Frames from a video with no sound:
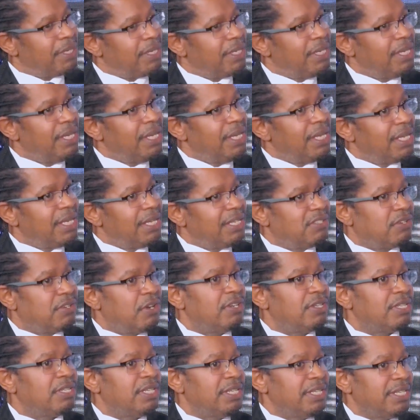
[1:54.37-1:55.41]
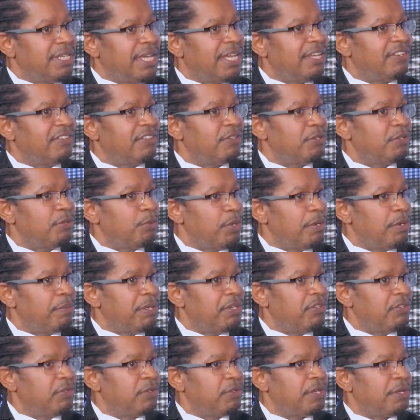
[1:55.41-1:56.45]
but there's certain litigation. You want to
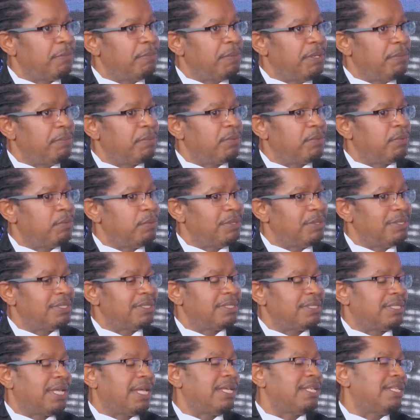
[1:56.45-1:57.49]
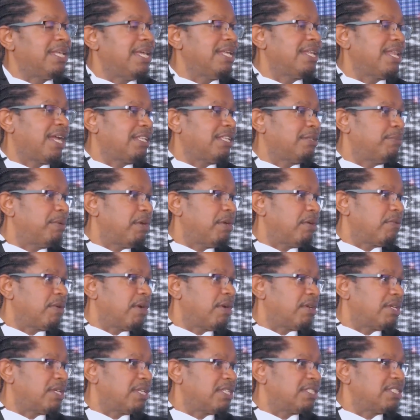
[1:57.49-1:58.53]
make sure that people, they like to be
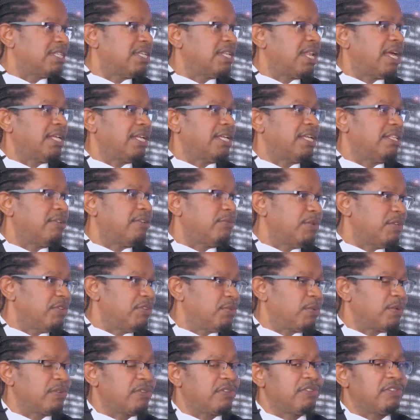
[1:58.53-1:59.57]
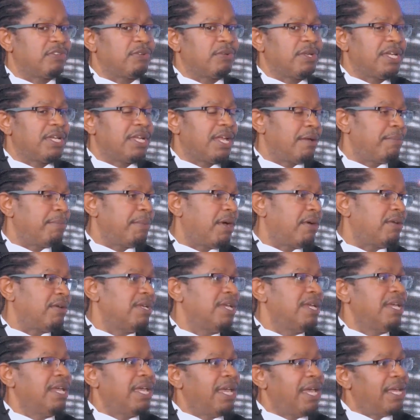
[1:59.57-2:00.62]
around us. They like to get the resources, so they come out
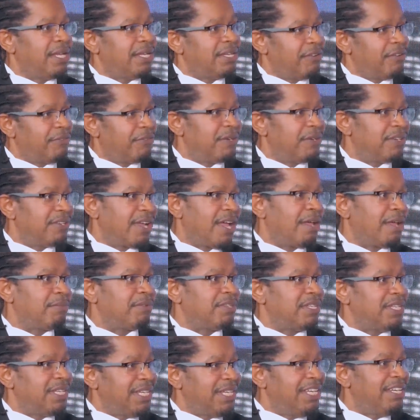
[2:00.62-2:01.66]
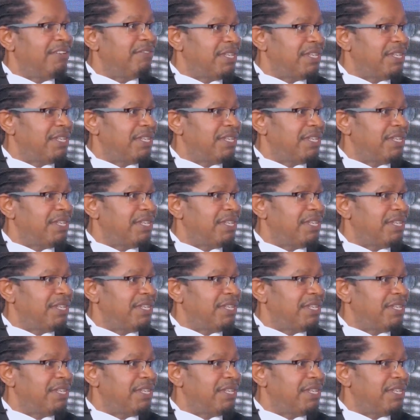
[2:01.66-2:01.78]
at different times in the